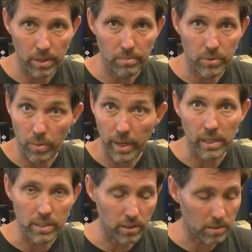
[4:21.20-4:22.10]
them
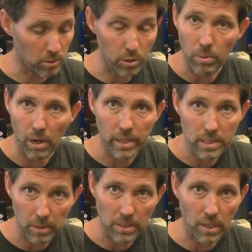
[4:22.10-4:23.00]
directly to some new wires,
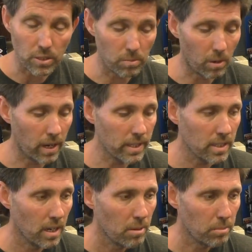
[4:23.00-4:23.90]
some extension
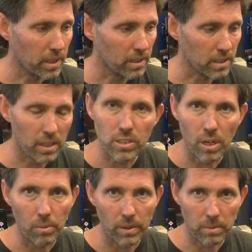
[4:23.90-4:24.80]
wires, because I just
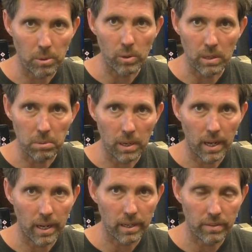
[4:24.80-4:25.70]
don't want the bulky
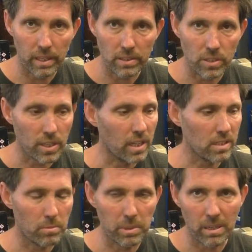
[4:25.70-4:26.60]
plug. I think it's a
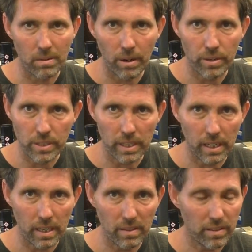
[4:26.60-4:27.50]
chance for a bit of corrosion to
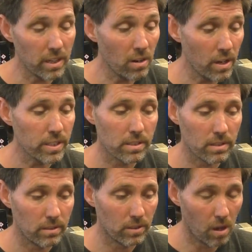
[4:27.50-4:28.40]
get in. They're
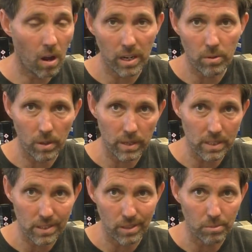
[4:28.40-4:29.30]
nice, high quality
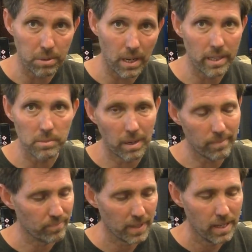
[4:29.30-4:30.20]
sealed plugs,
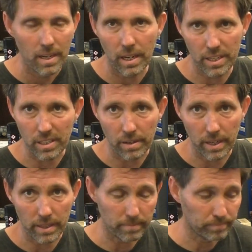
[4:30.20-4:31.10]
but I just don't
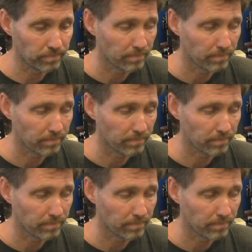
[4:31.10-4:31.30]
need them.